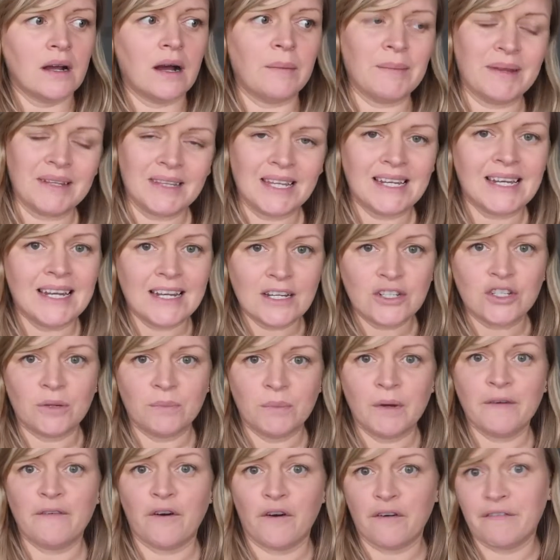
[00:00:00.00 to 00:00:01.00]
I mean, they need it
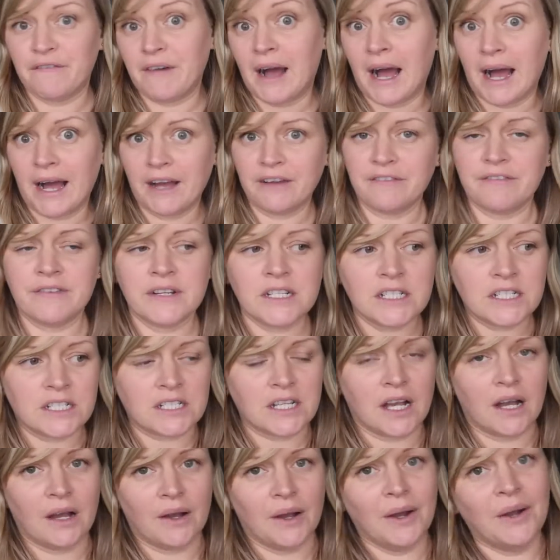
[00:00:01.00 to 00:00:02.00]
done before 5,
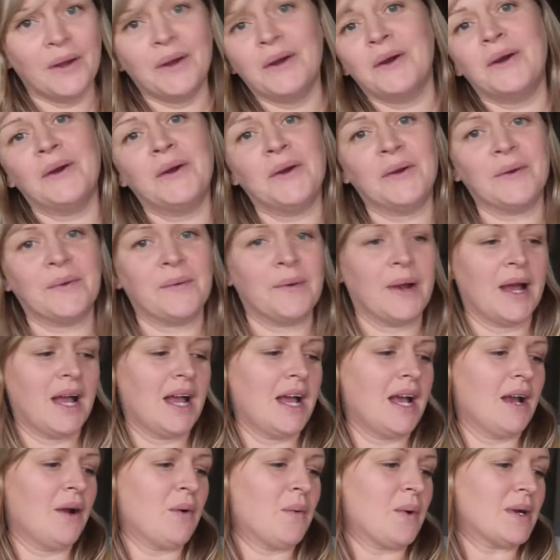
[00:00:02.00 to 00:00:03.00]
so
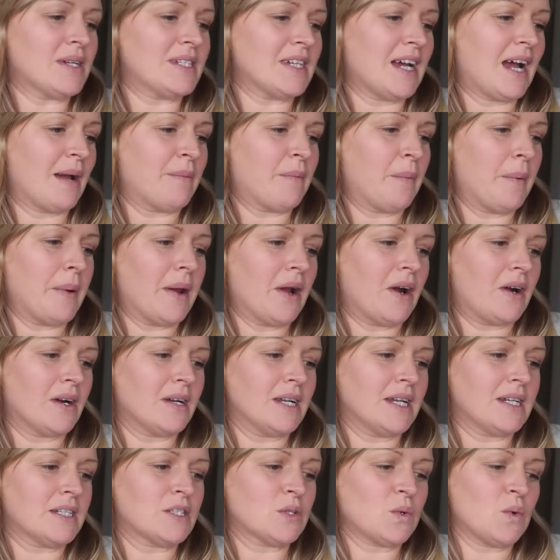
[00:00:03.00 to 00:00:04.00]
what time are we
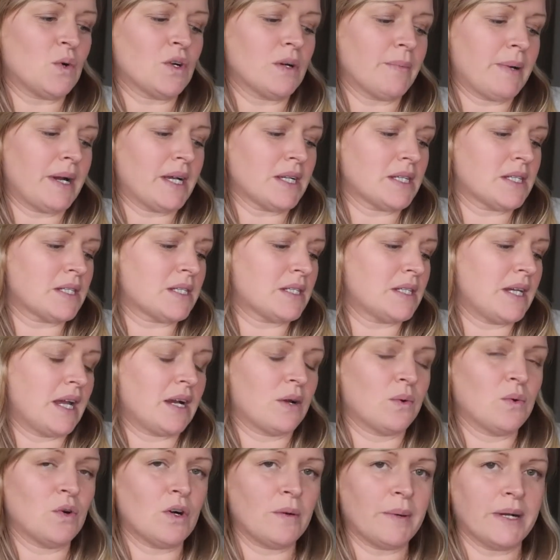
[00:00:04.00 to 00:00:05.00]
on? It's
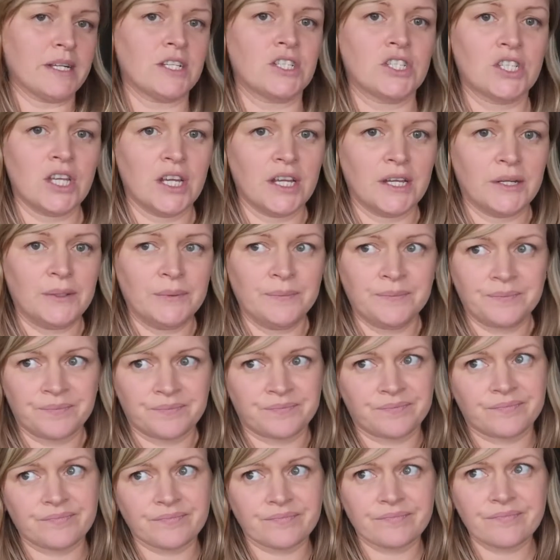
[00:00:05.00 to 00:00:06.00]
2:15.
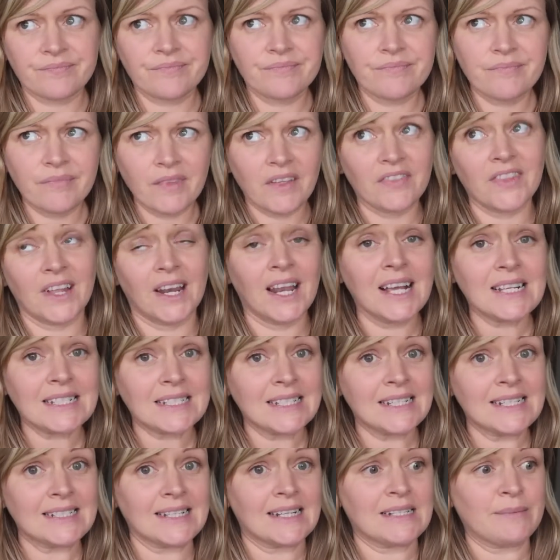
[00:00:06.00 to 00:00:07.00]
The last
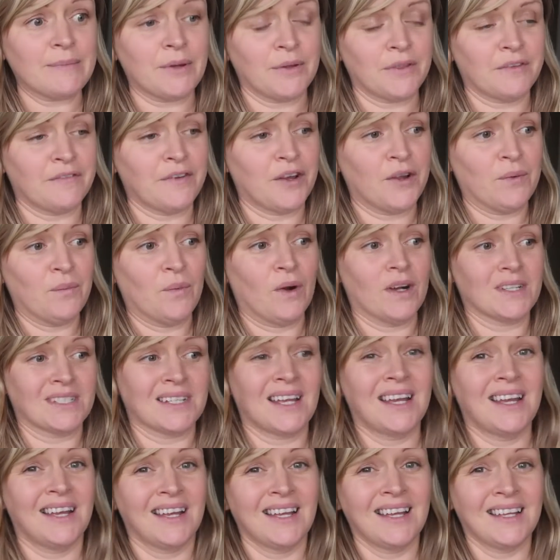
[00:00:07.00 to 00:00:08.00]
thing he said to me on the phone was,
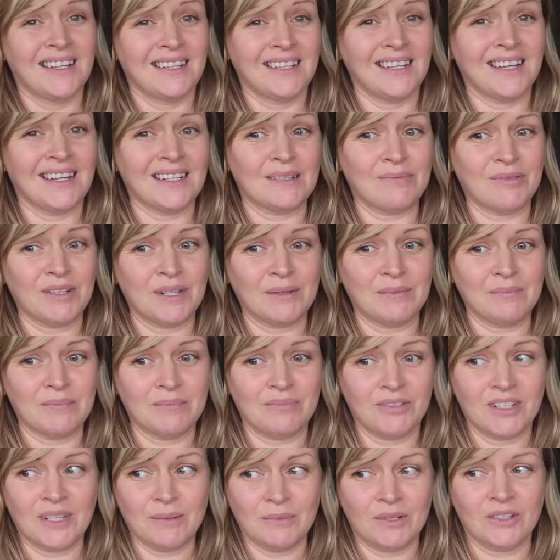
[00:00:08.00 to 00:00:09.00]
yeah, it's
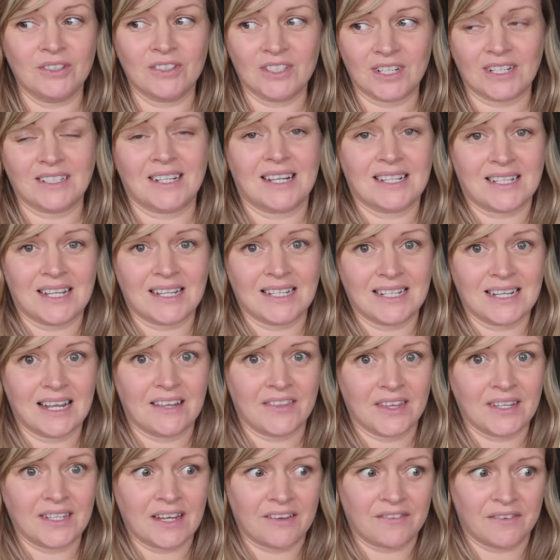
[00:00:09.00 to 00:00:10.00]
pretty much, because I said, are
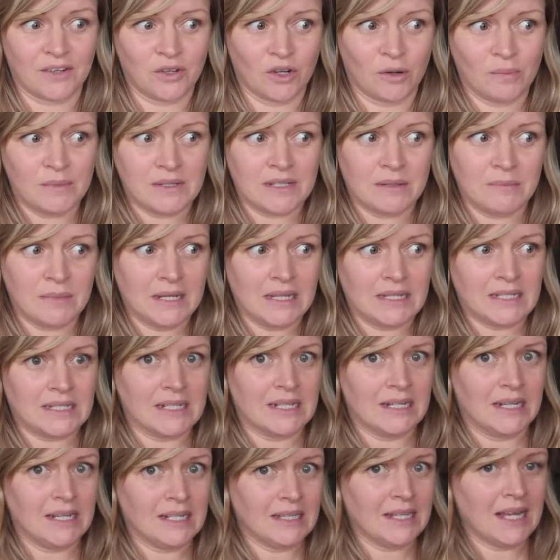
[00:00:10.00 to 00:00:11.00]
they definitely coming to me
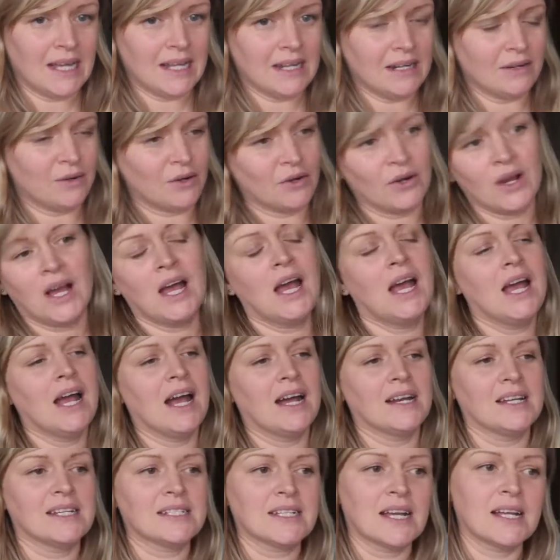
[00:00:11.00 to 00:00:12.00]
tonight then? Or,
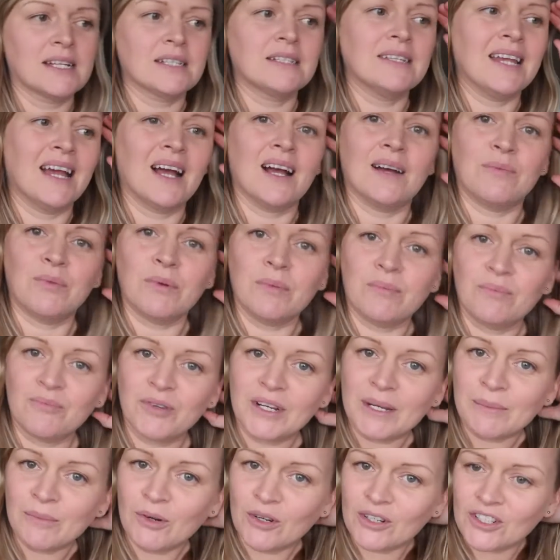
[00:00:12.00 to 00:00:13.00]
and he said, yeah,
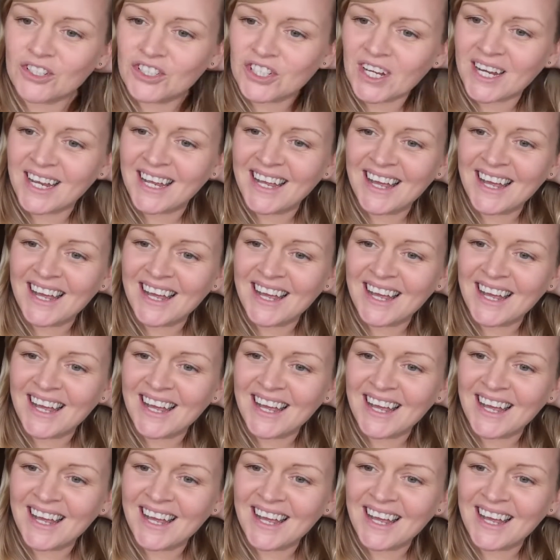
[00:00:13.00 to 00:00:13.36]
pretty much,